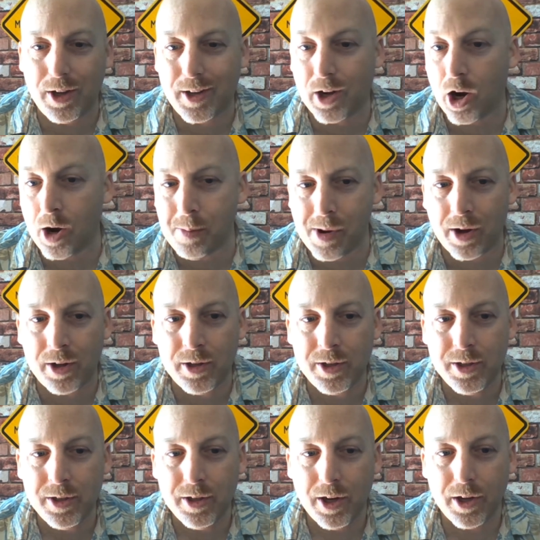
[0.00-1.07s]
comma,
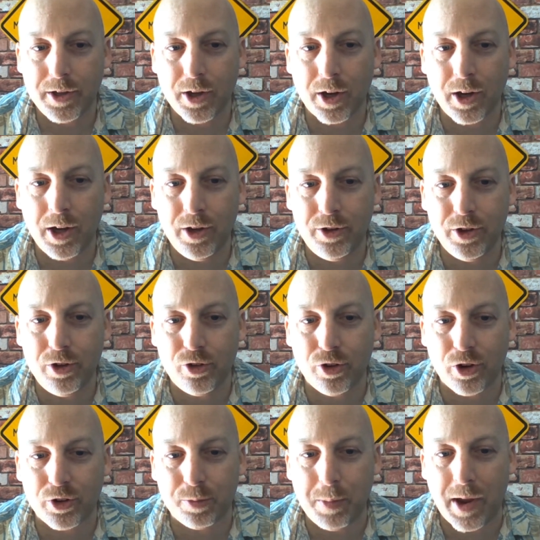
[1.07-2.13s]
a young
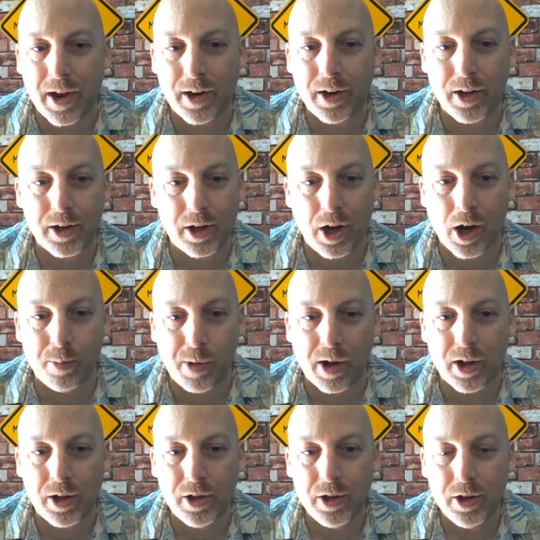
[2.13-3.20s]
indigenous man,
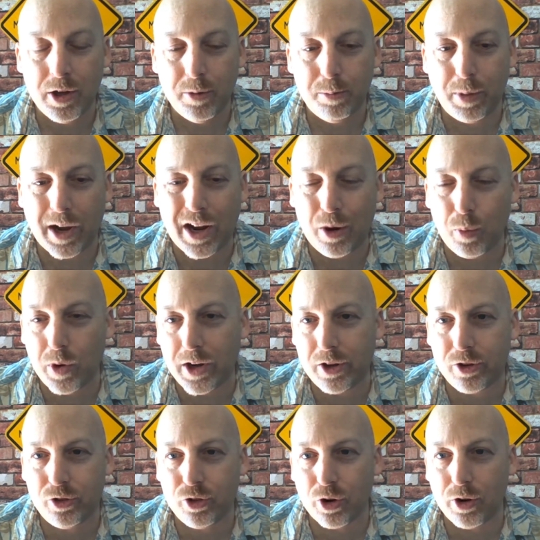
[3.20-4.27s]
comma, by a
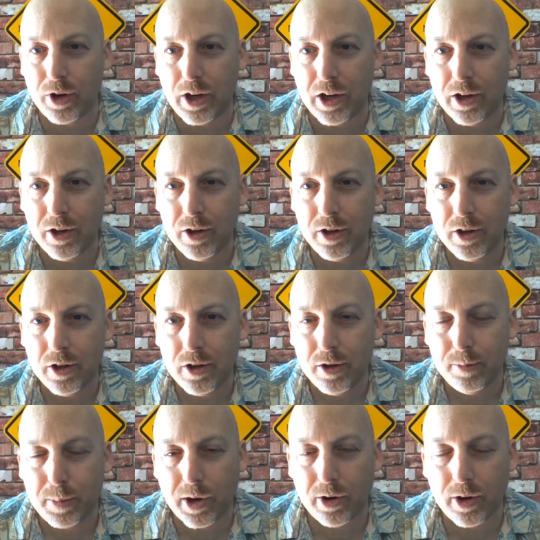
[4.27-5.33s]
white jury,
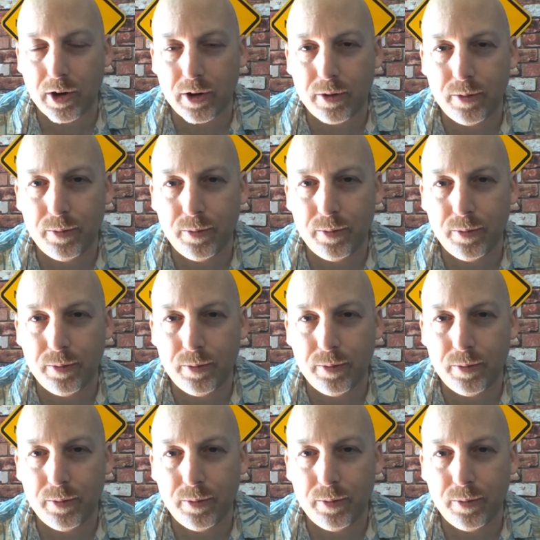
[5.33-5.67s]
period.